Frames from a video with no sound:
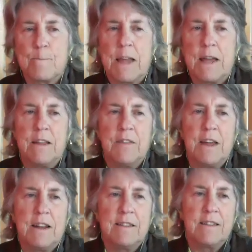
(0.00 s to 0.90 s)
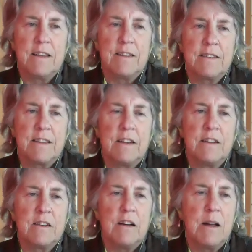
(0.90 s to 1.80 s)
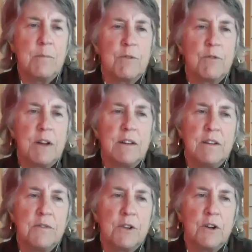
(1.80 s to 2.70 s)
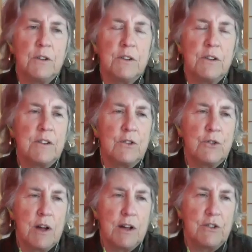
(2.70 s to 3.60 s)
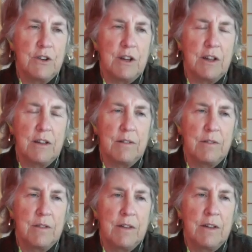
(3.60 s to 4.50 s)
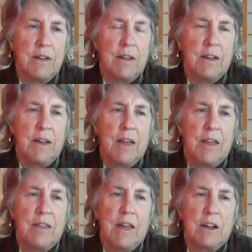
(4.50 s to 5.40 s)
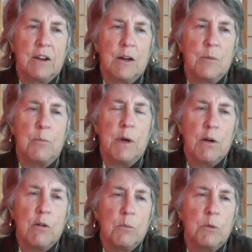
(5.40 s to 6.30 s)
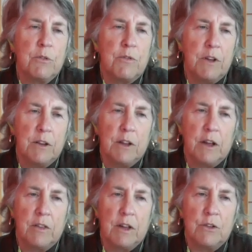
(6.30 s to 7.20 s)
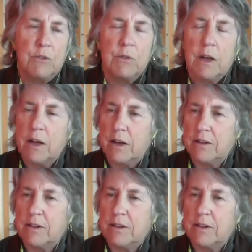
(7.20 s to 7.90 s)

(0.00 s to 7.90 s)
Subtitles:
And in that he says, in a time of great difficulties and tragedy, that unbearable feeling that you get